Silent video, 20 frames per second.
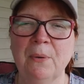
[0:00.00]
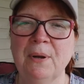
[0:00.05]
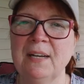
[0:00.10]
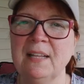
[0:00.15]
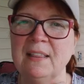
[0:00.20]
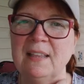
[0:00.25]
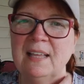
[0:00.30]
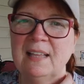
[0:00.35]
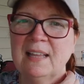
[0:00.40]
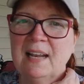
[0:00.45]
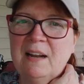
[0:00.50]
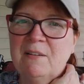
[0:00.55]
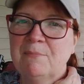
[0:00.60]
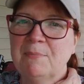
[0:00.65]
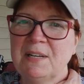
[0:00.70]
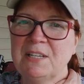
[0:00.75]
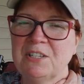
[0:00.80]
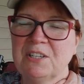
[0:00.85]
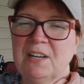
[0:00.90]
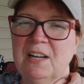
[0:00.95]
Anything that I've
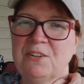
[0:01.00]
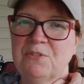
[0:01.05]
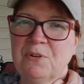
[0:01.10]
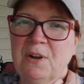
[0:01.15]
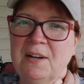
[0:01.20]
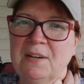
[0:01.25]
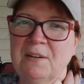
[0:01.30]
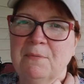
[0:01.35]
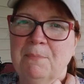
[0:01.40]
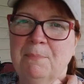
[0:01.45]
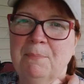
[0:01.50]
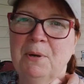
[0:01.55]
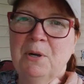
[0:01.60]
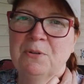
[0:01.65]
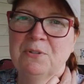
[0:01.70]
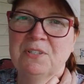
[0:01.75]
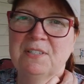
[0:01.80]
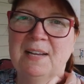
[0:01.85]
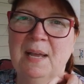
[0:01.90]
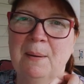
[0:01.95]
mentioned, I try to
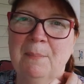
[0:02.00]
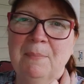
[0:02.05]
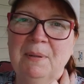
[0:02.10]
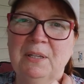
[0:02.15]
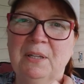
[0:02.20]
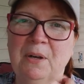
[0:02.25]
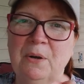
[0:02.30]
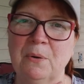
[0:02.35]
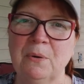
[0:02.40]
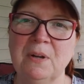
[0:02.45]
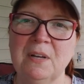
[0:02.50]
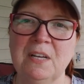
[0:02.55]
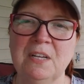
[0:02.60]
post down below.